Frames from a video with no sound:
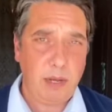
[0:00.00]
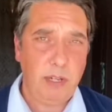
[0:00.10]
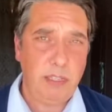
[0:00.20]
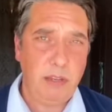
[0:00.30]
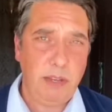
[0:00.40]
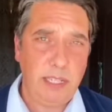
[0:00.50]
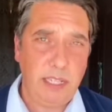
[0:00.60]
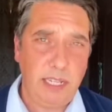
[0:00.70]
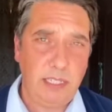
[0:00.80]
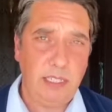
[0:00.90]
And we're doing
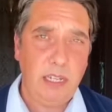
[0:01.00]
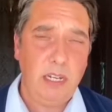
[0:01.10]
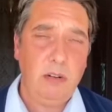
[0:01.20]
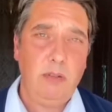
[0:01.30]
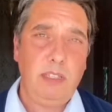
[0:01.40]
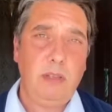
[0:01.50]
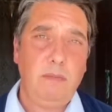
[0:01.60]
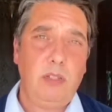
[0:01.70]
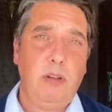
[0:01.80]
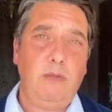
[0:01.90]
this with
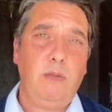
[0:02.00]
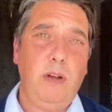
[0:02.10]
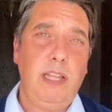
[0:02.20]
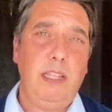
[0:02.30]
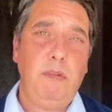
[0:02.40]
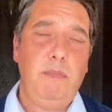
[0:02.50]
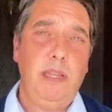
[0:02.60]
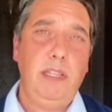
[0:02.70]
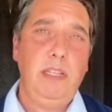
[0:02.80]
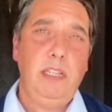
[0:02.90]
some software that we've
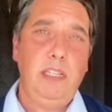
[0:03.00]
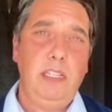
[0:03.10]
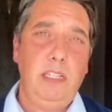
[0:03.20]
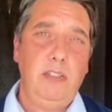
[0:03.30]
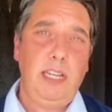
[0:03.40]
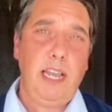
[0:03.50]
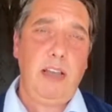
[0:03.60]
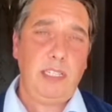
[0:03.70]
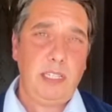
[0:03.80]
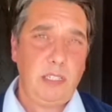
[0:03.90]
been using
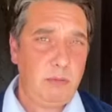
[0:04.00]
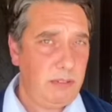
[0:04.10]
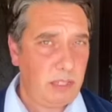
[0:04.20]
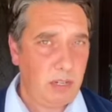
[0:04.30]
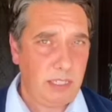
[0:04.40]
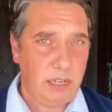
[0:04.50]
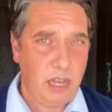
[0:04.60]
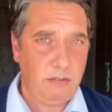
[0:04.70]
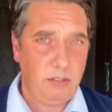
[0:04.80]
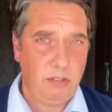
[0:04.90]
ever since we started
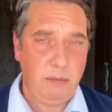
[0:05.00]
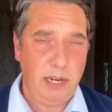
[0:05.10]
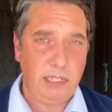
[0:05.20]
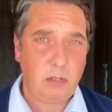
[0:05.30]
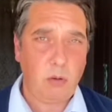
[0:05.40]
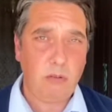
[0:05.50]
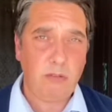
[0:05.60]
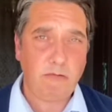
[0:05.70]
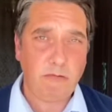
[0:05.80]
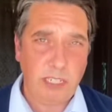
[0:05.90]
live streaming, and it's called
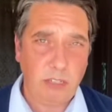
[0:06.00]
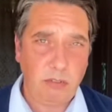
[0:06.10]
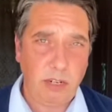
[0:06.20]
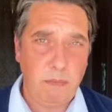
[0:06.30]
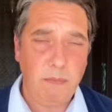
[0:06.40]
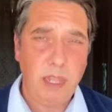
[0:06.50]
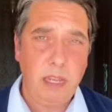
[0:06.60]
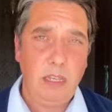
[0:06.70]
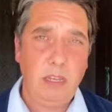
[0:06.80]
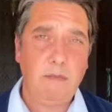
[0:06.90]
Restream.
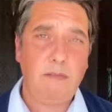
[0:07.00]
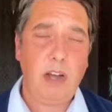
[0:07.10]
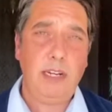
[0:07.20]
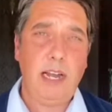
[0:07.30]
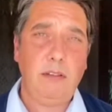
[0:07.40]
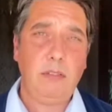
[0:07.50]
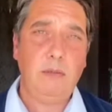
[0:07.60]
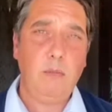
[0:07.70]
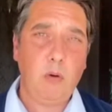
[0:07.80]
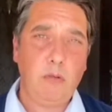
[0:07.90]
You can find out
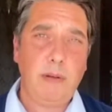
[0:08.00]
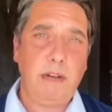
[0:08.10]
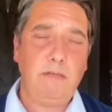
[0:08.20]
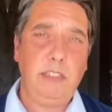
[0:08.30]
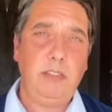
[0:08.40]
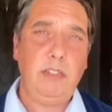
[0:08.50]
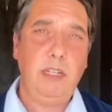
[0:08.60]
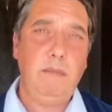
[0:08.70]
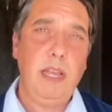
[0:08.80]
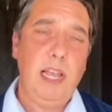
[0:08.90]
more about
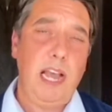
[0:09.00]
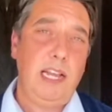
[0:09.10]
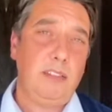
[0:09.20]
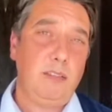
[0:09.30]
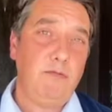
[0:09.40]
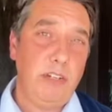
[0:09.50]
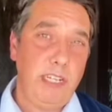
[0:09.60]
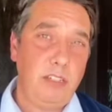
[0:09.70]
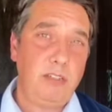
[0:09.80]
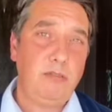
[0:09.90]
Restream at
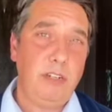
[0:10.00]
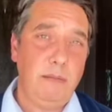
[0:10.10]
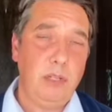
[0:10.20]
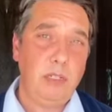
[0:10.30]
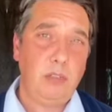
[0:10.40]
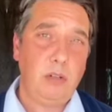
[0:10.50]
restream.io.